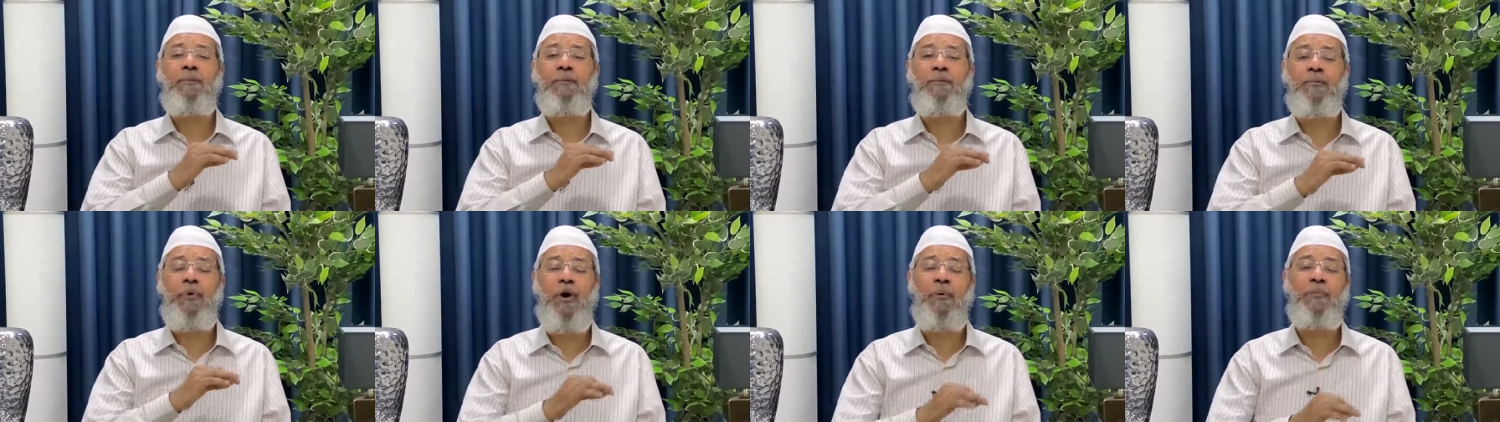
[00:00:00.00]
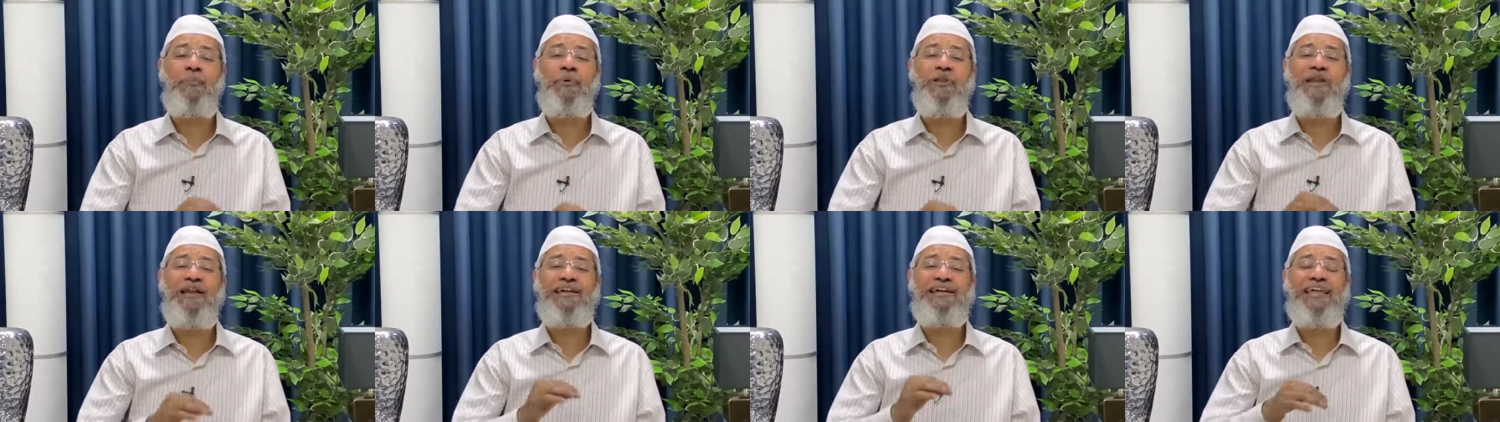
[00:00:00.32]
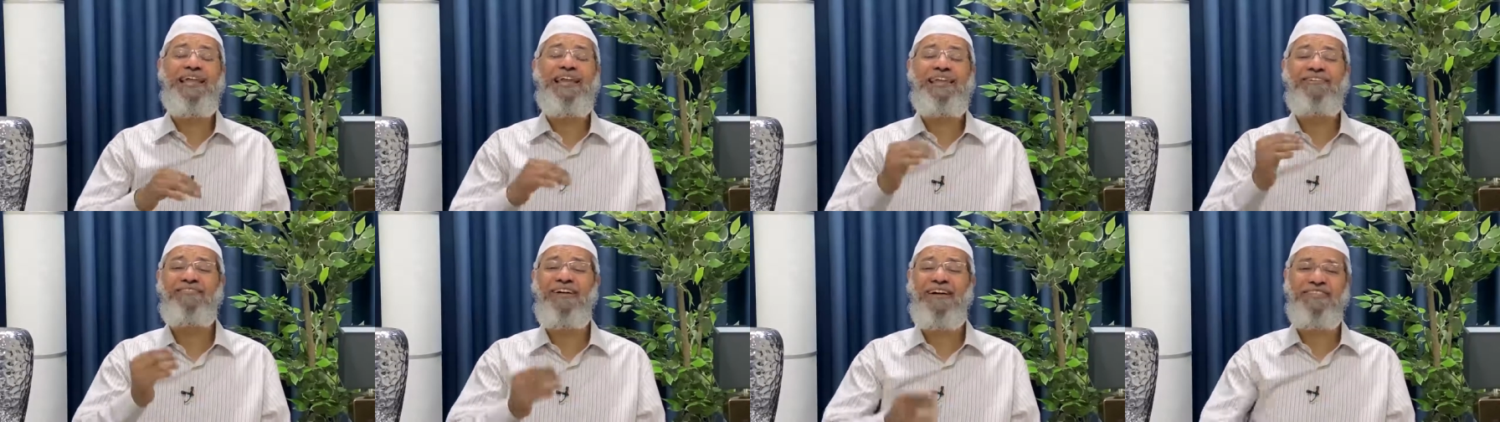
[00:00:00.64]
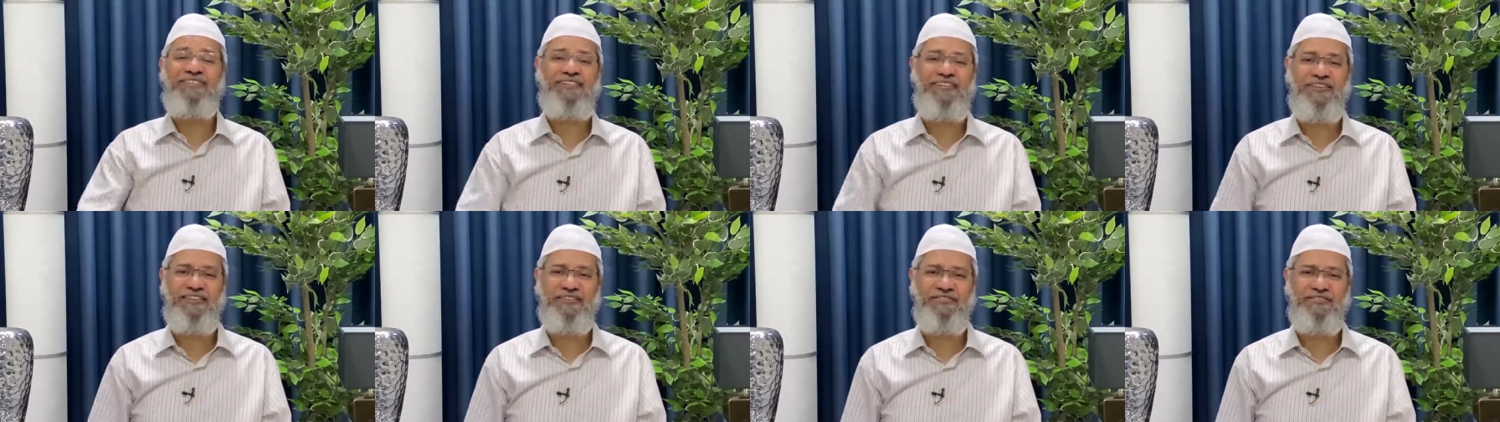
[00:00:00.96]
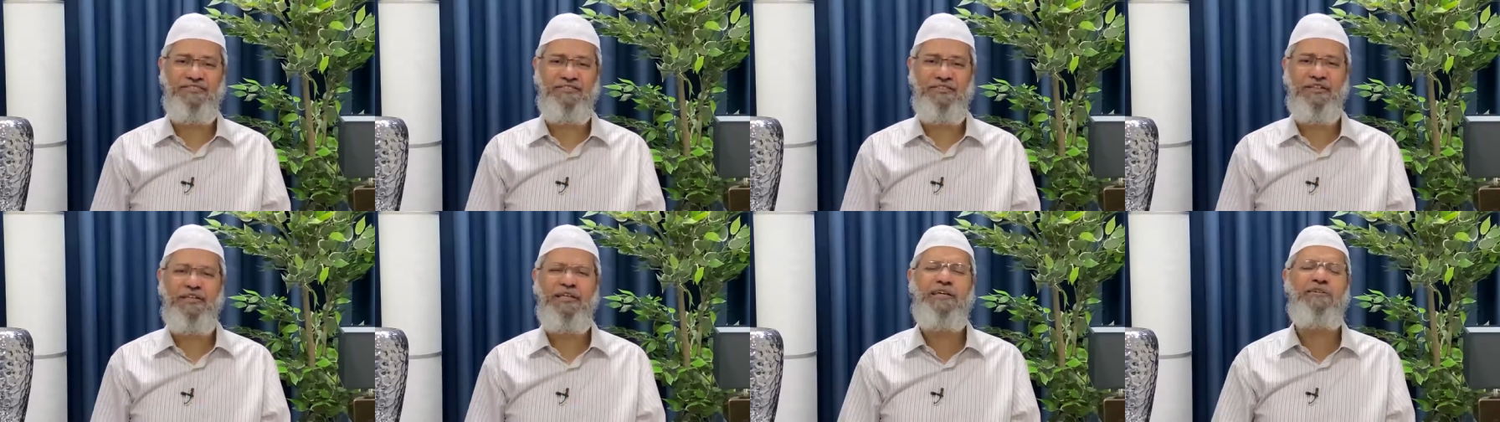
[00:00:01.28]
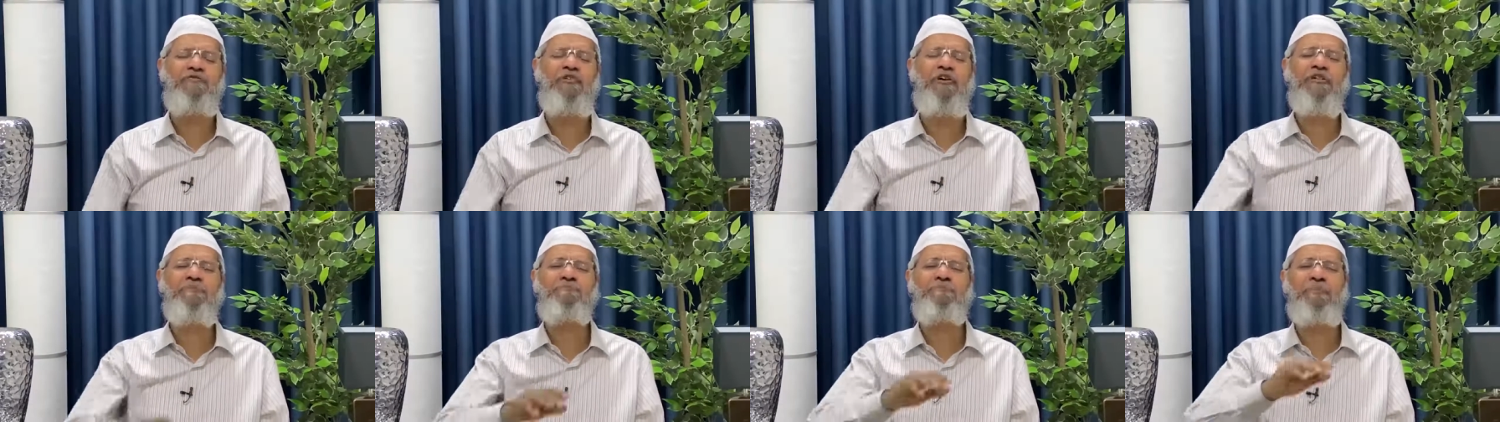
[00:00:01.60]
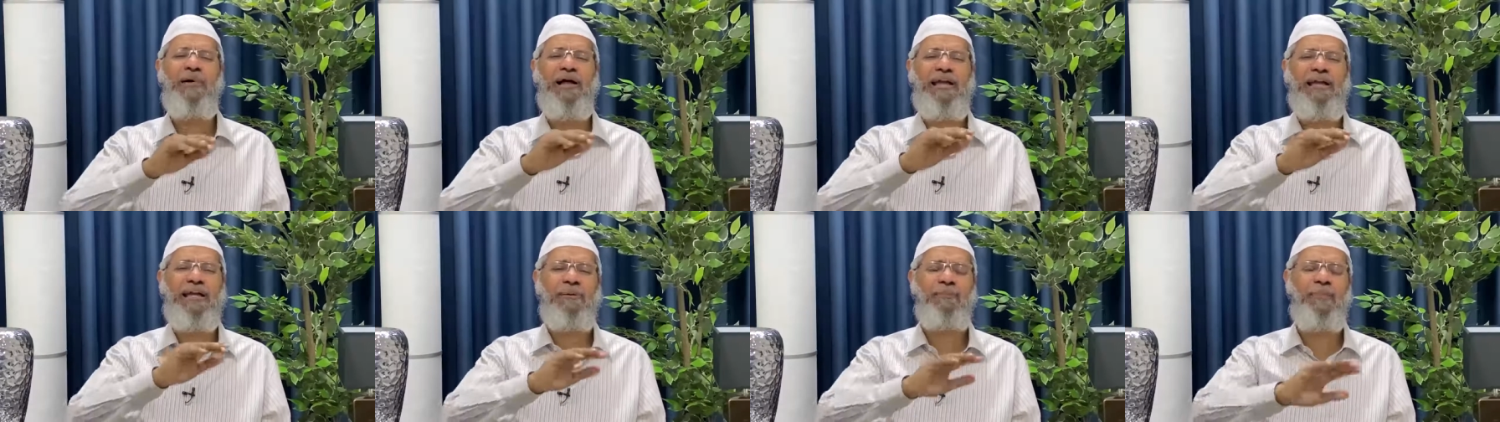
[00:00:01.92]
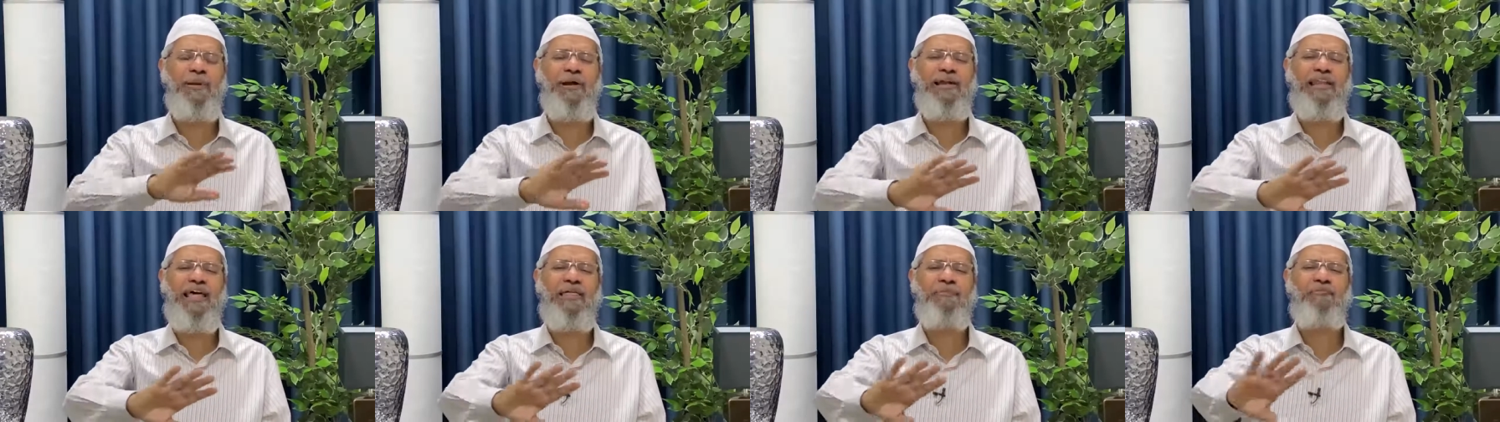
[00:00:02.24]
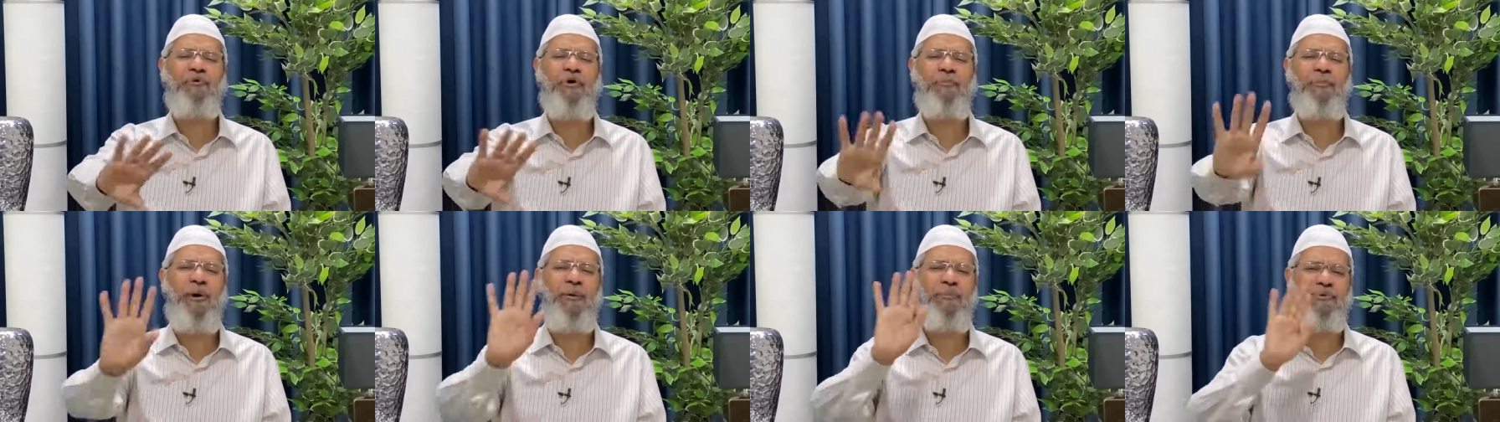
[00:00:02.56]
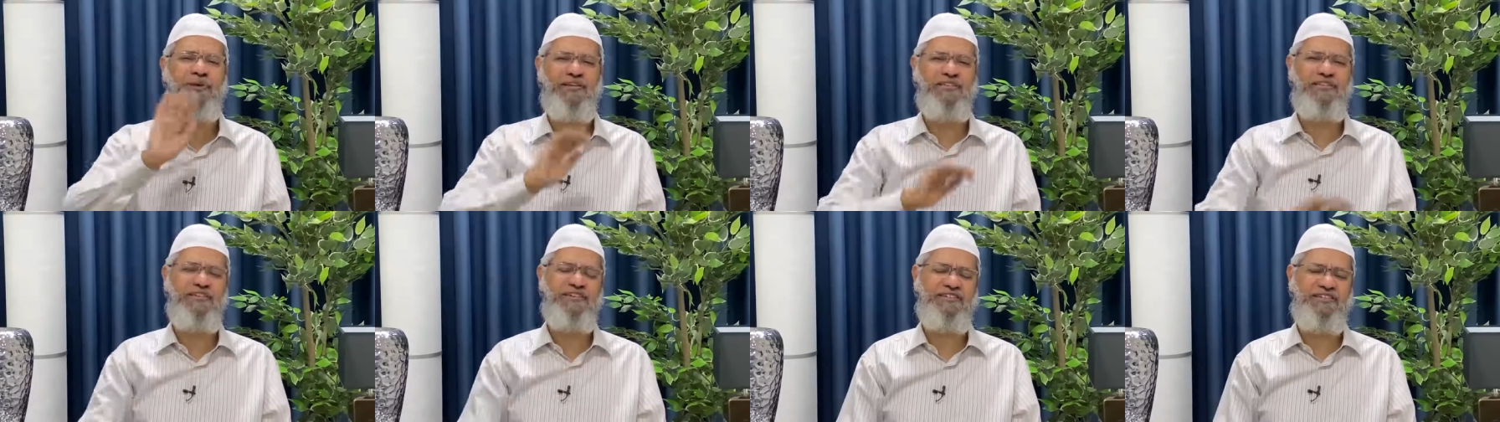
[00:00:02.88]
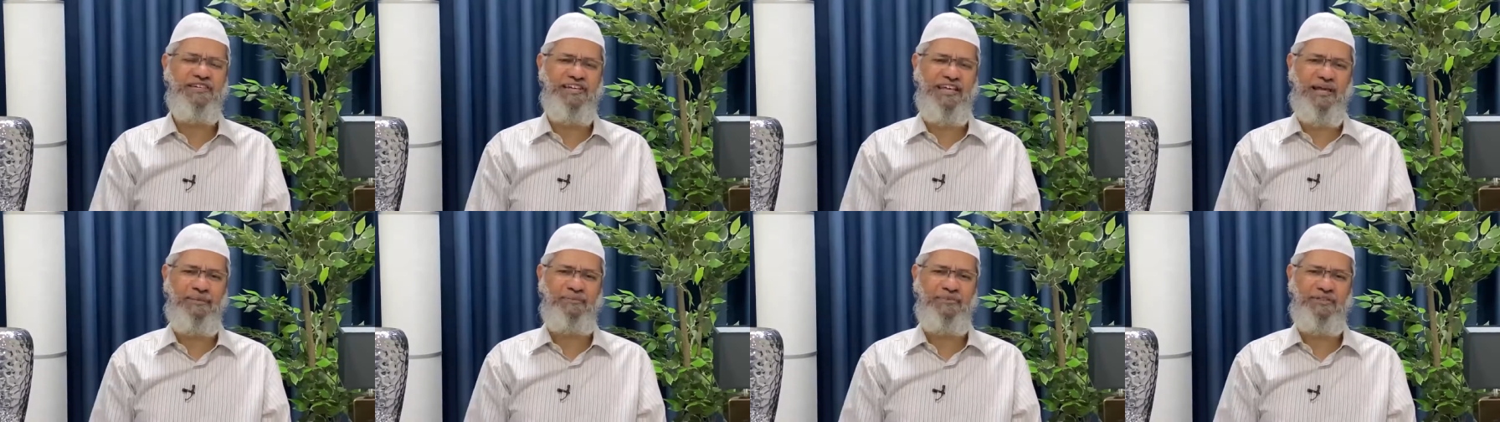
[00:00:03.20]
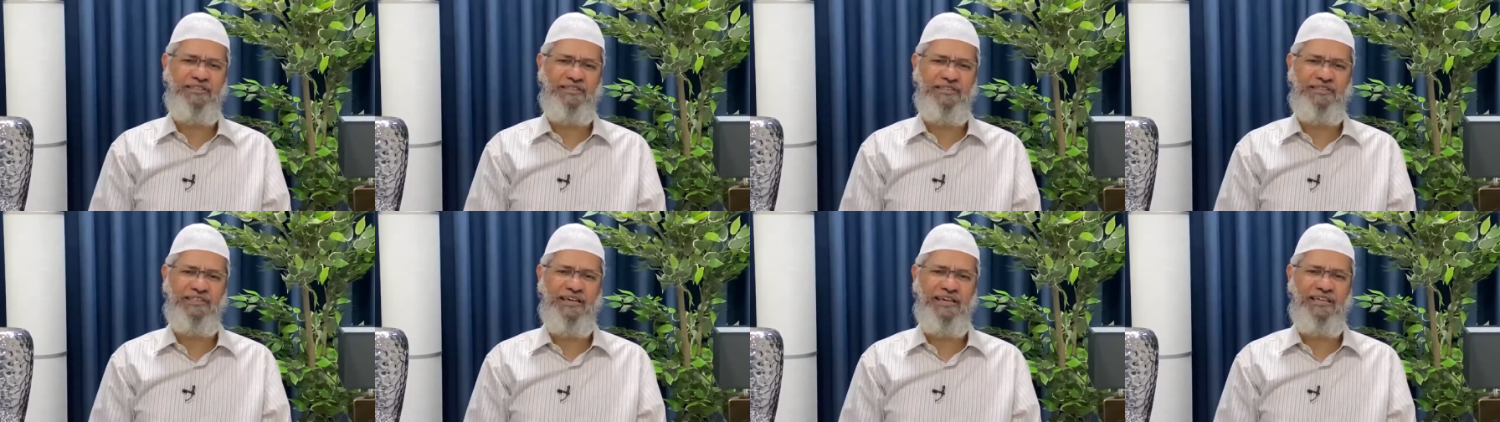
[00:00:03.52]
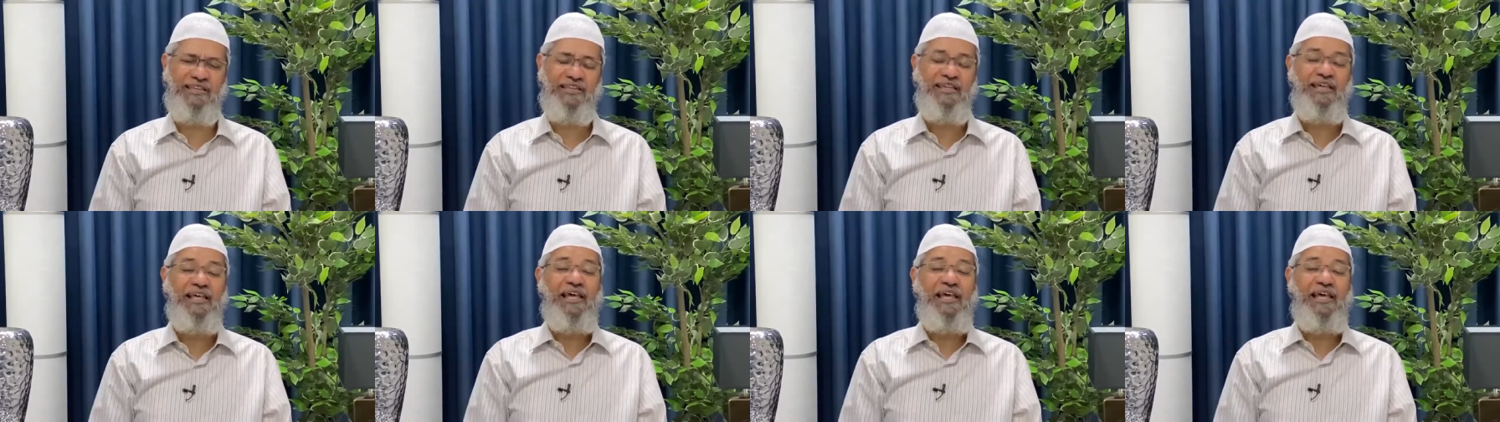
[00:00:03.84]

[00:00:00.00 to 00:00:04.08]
popular televangelists. He was multiple times more popular than Sheikh Ahmed Deedat.